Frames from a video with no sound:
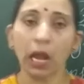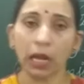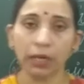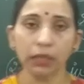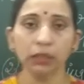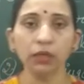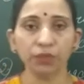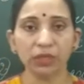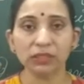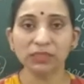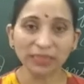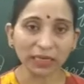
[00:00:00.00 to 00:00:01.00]
Another way,
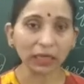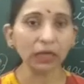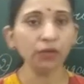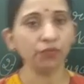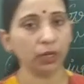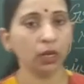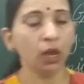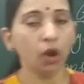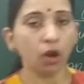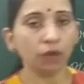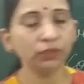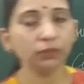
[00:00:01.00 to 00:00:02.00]
second way
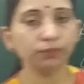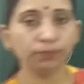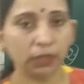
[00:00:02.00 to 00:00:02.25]
of the